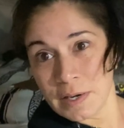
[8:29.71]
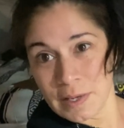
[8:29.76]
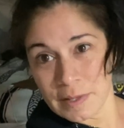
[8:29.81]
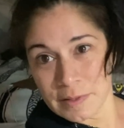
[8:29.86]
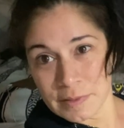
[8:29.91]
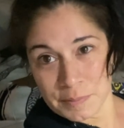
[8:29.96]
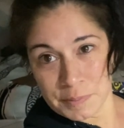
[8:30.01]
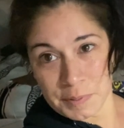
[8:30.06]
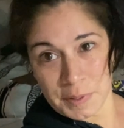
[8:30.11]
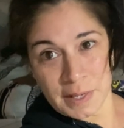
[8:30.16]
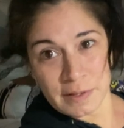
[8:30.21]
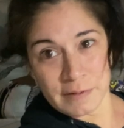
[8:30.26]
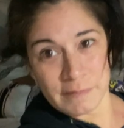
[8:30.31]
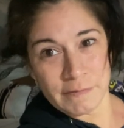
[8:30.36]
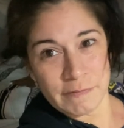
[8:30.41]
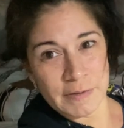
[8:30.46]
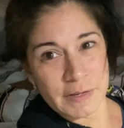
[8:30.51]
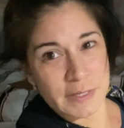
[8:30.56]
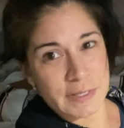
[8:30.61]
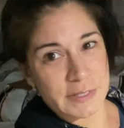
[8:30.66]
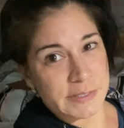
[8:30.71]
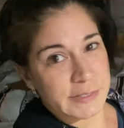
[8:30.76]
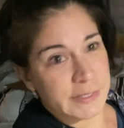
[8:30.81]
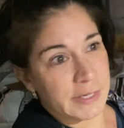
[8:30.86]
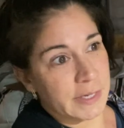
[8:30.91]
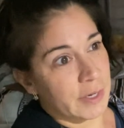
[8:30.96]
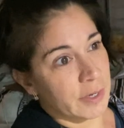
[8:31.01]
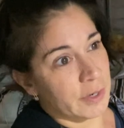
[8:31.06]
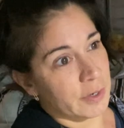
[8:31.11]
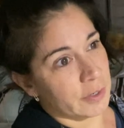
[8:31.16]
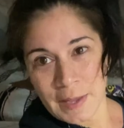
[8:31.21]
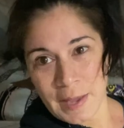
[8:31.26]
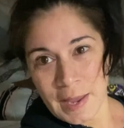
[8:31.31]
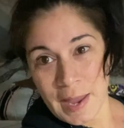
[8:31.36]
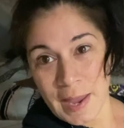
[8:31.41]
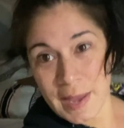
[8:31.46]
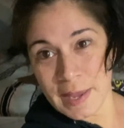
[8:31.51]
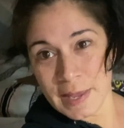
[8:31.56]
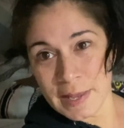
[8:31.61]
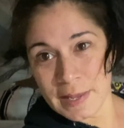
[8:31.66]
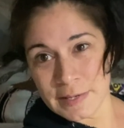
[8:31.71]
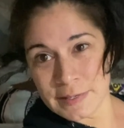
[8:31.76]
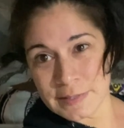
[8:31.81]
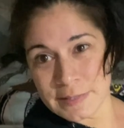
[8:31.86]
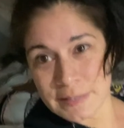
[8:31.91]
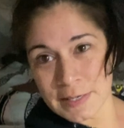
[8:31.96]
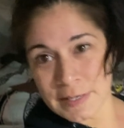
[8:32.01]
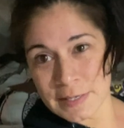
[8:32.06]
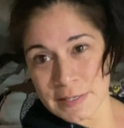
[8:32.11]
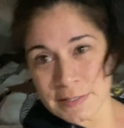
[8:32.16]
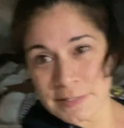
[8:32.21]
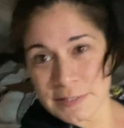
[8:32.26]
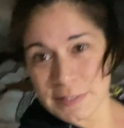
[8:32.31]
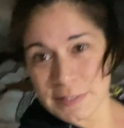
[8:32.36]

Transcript: at the Planet Fitness here, and just